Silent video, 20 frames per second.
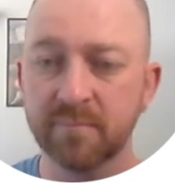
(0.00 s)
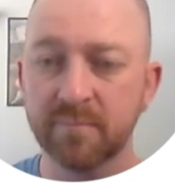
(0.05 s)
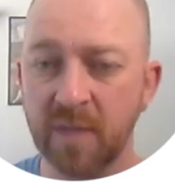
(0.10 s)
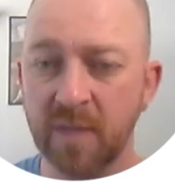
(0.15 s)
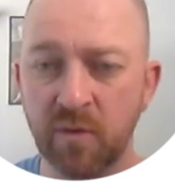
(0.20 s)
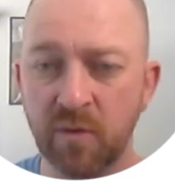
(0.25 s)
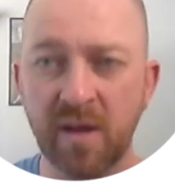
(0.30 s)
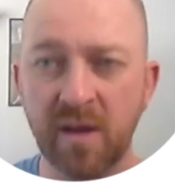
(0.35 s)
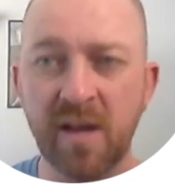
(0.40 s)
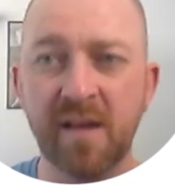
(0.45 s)

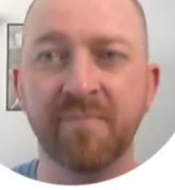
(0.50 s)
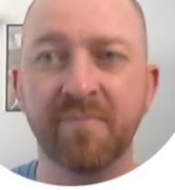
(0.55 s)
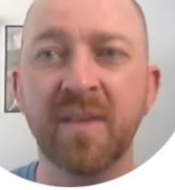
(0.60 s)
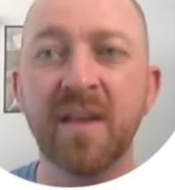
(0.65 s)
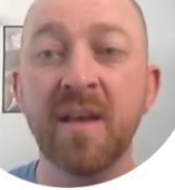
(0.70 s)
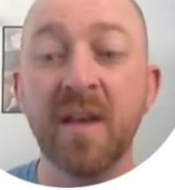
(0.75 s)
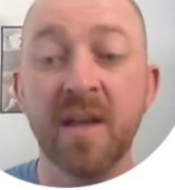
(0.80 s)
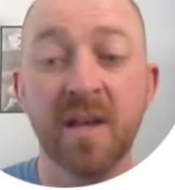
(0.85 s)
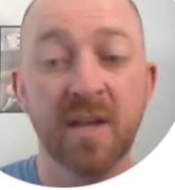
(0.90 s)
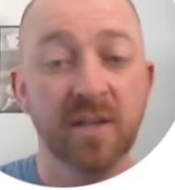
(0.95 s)
Okay,
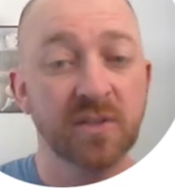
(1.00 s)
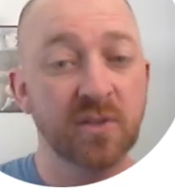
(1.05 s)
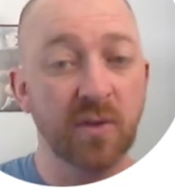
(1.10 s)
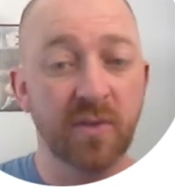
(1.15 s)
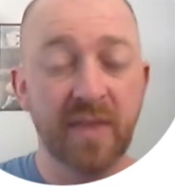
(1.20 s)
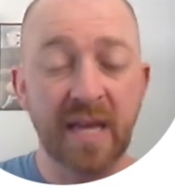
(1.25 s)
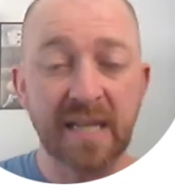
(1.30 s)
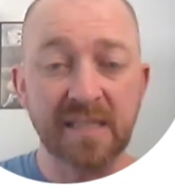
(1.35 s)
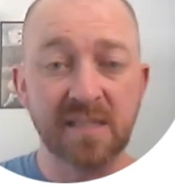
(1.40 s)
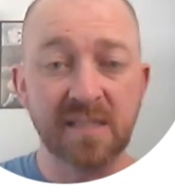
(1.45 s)
so
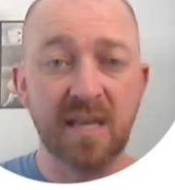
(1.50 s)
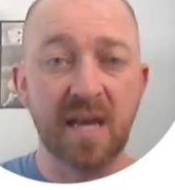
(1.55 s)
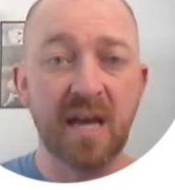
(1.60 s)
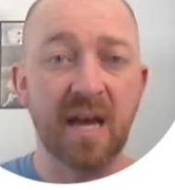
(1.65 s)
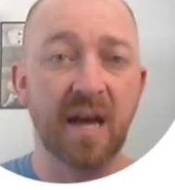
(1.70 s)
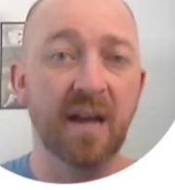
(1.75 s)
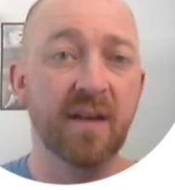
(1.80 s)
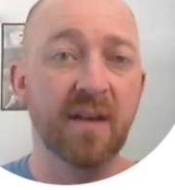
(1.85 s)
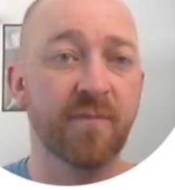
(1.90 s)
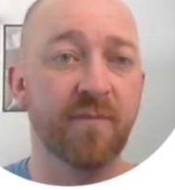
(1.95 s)
that's
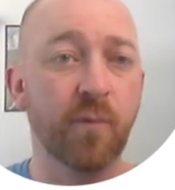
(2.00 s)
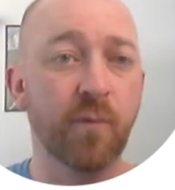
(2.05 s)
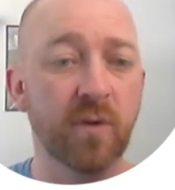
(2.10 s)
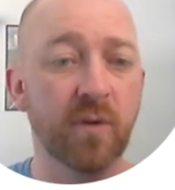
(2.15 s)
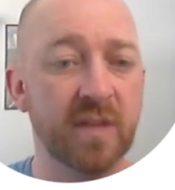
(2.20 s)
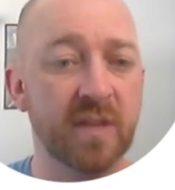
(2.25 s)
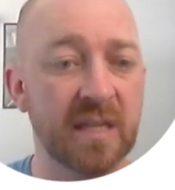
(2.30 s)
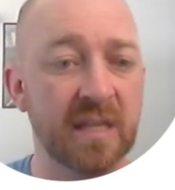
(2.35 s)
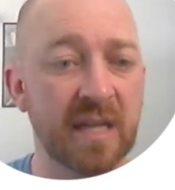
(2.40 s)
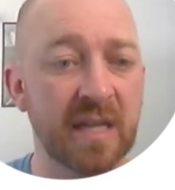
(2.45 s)
that for
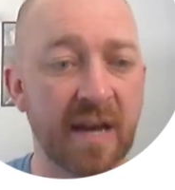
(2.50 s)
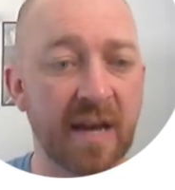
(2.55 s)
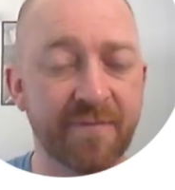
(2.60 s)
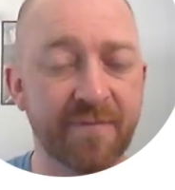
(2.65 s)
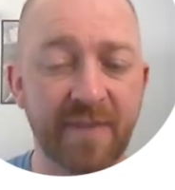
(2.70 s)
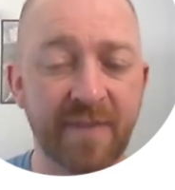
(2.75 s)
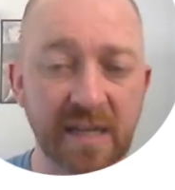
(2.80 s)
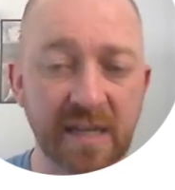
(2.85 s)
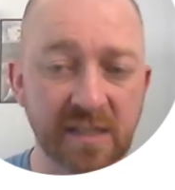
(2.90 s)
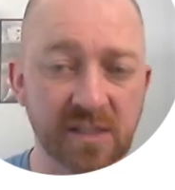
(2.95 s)
the
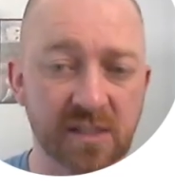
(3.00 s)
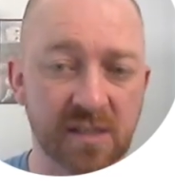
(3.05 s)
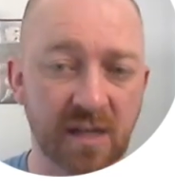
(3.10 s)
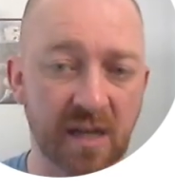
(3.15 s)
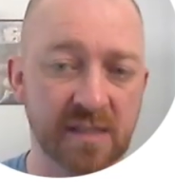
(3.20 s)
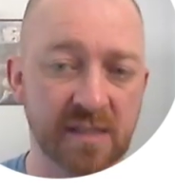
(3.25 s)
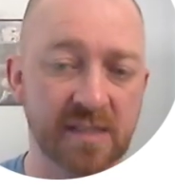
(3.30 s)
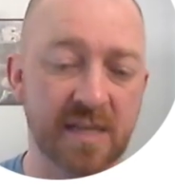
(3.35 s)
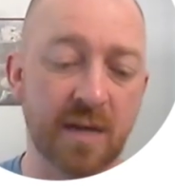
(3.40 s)
effect size.